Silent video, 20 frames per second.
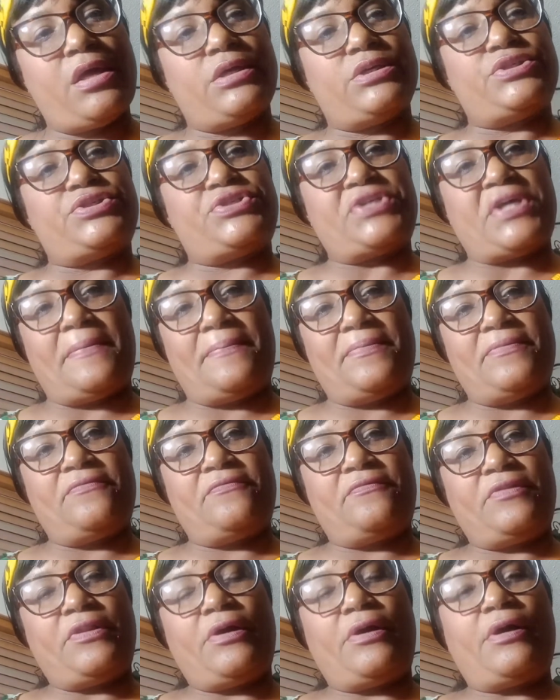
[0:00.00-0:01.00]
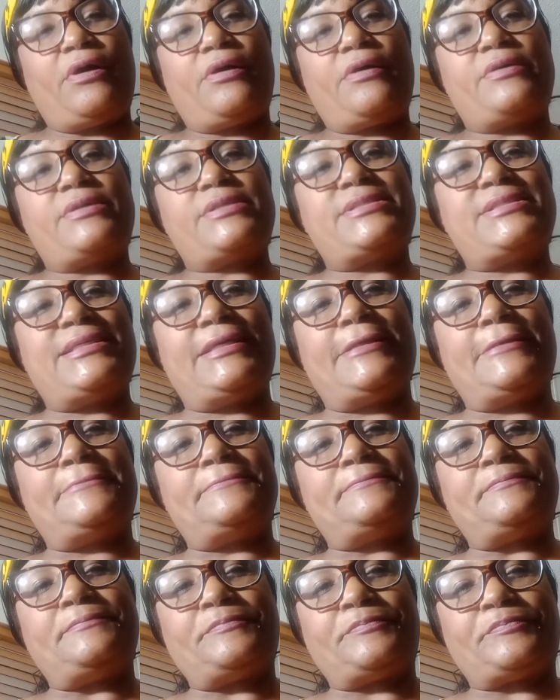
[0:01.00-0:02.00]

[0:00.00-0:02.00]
shopping vlogs, and